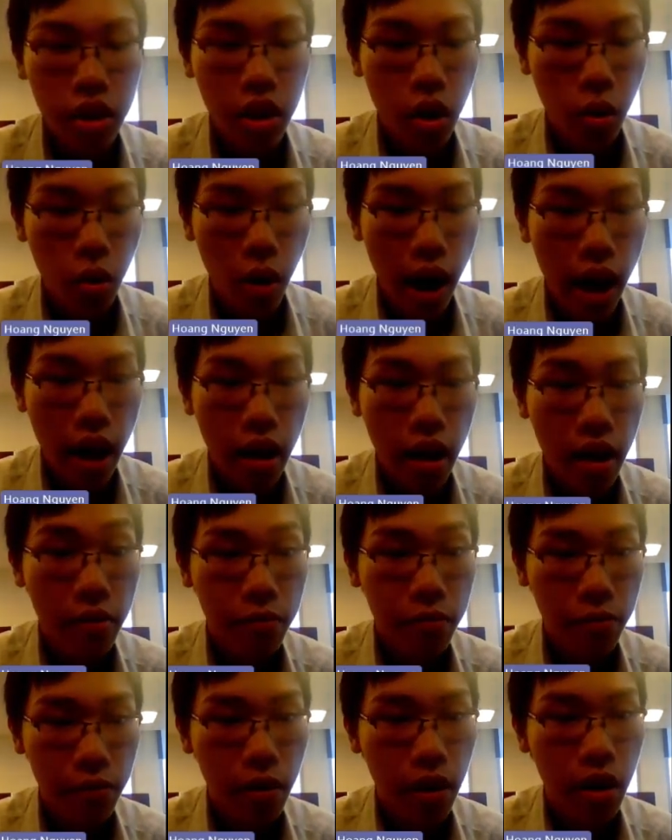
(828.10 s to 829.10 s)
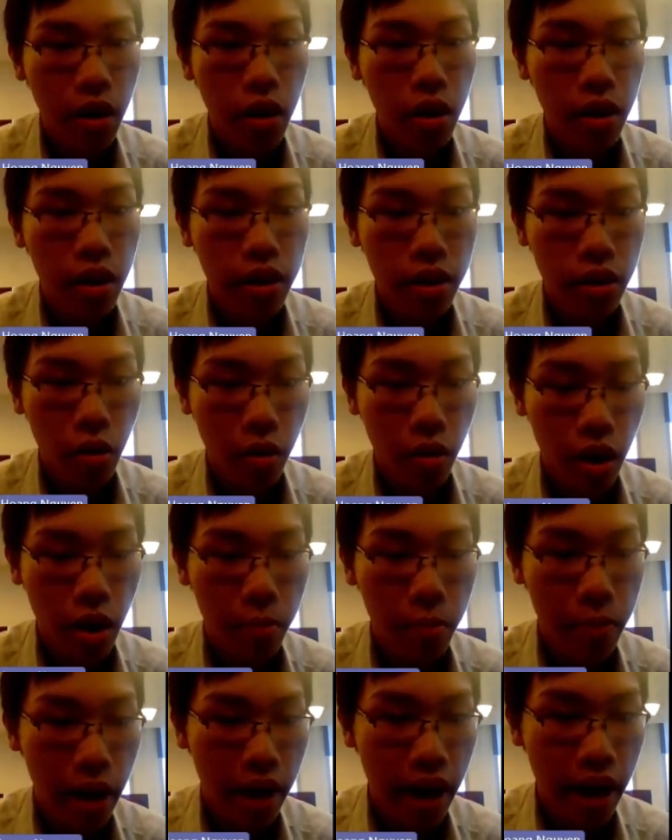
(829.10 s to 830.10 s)
So after it's going
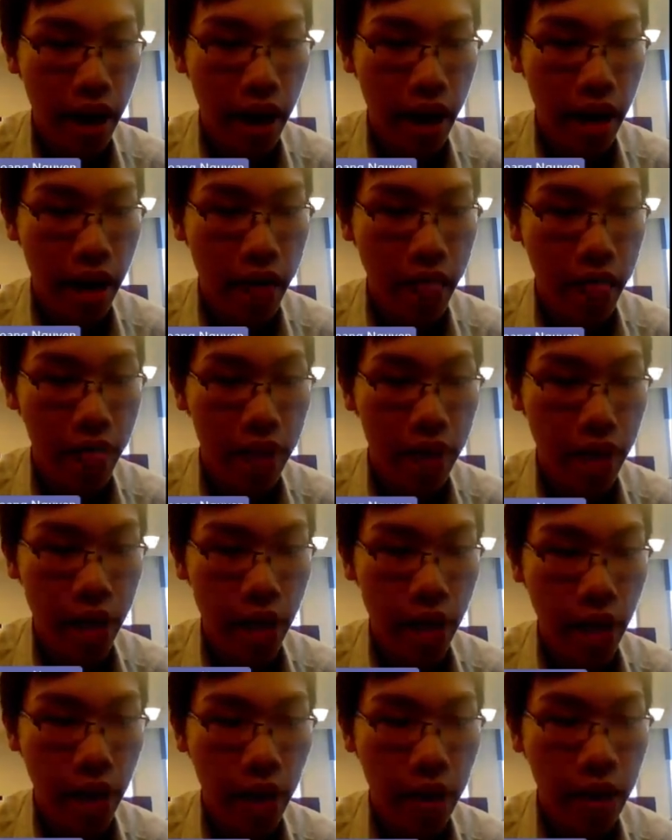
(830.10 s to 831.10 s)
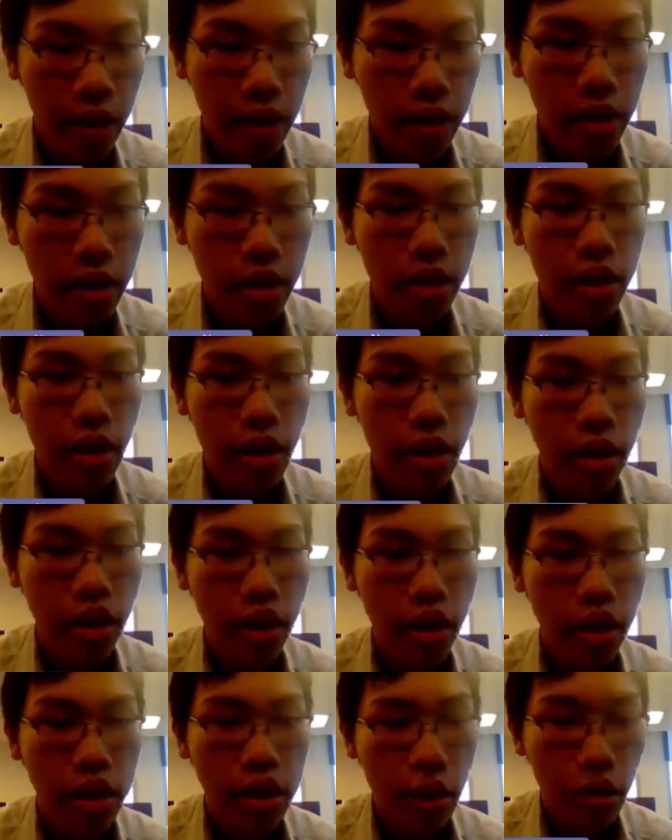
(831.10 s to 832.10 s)
to update everything,
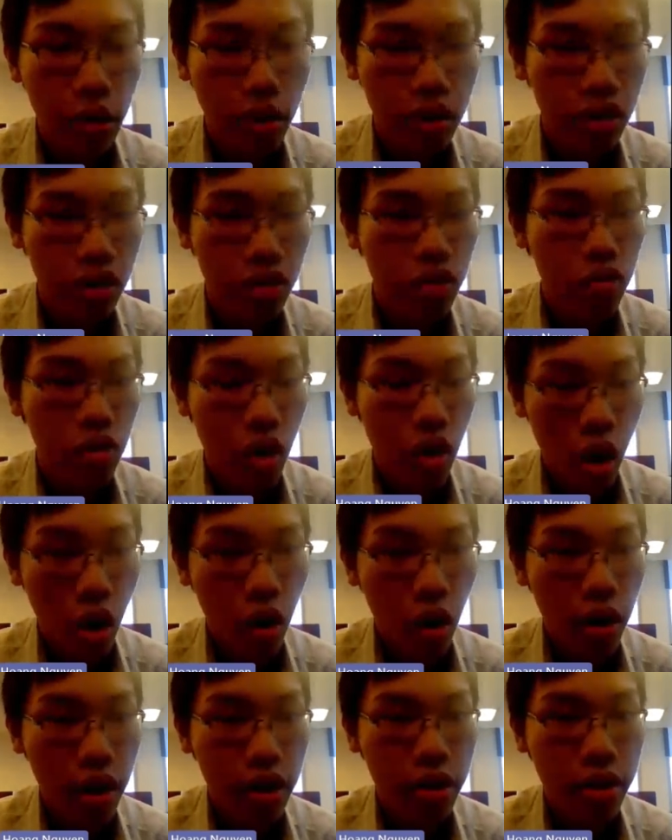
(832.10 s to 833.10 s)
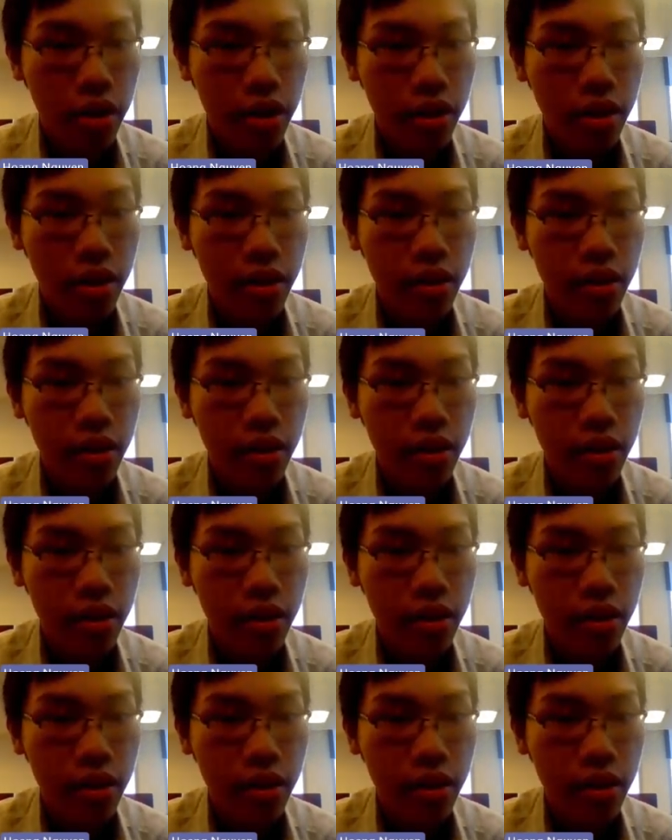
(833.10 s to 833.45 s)
it's going to draw it.